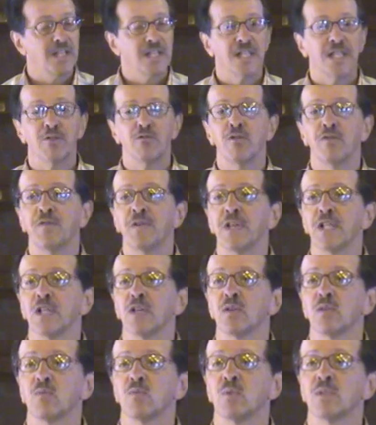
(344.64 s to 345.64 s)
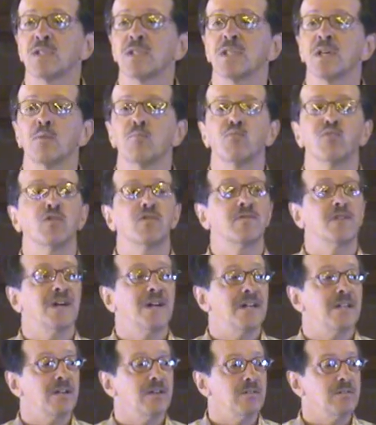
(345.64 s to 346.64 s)
they reveal it with some
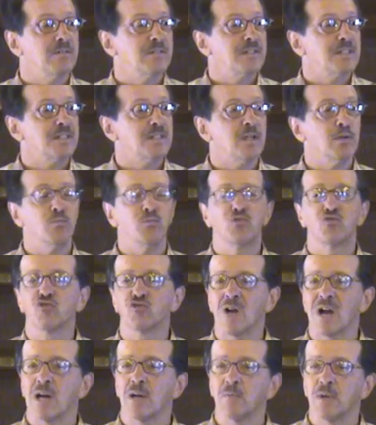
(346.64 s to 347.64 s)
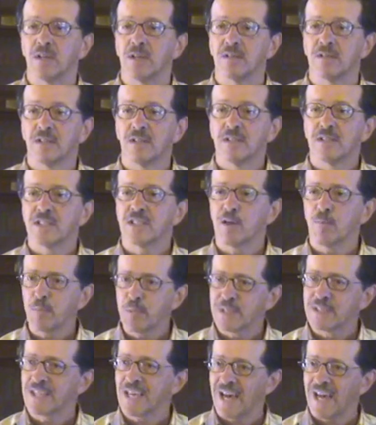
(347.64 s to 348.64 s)
bravado, some drama, some
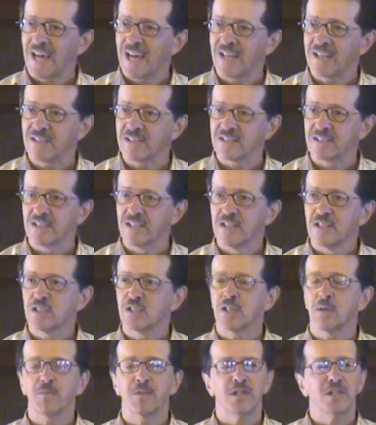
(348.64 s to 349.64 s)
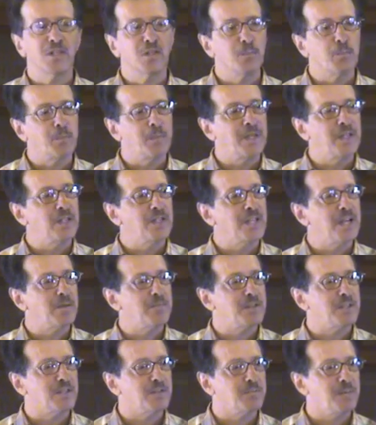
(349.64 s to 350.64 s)
pizzazz, something to build
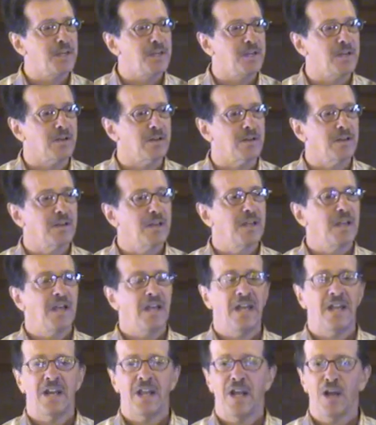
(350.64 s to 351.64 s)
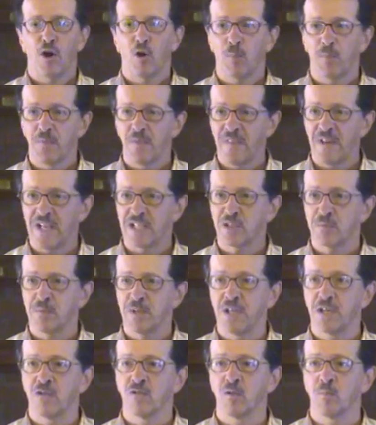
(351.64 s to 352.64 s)
up the speaker and help that
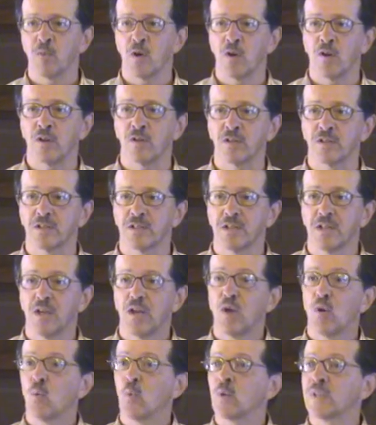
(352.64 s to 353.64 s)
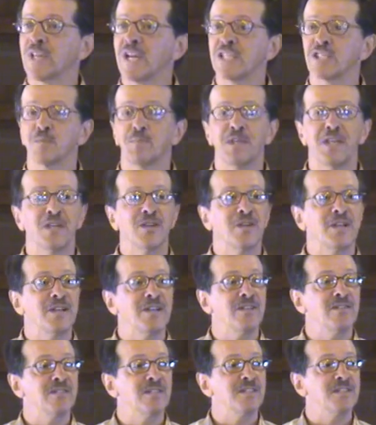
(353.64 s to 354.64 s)
speaker emerge. When that speaker
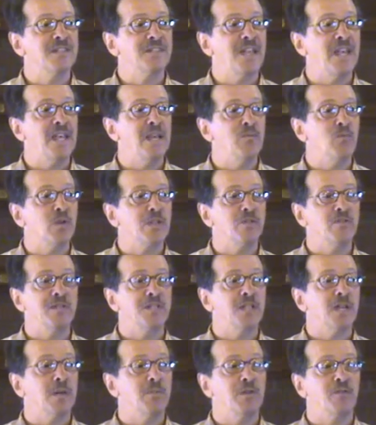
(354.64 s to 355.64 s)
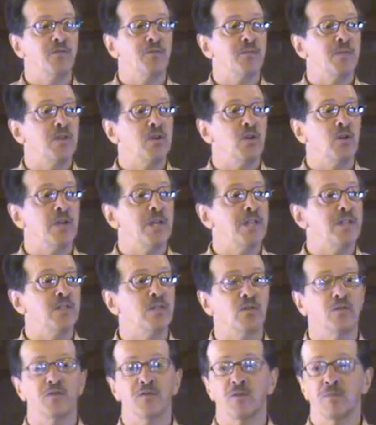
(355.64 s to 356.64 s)
hears his name, whether he's coming from the
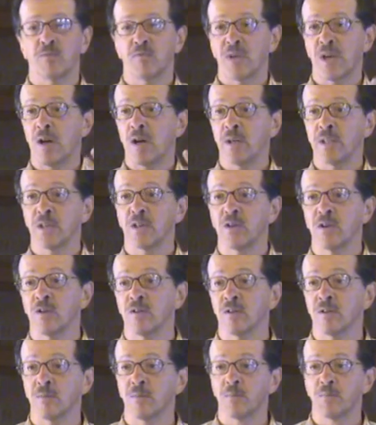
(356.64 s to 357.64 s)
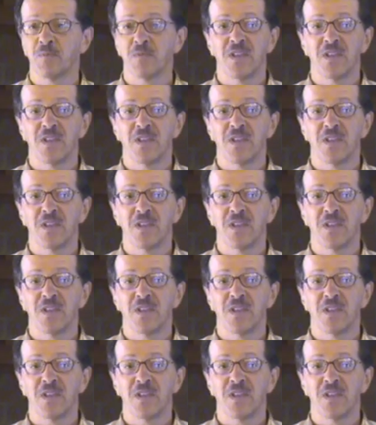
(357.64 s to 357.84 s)
audience or from behind the curtain,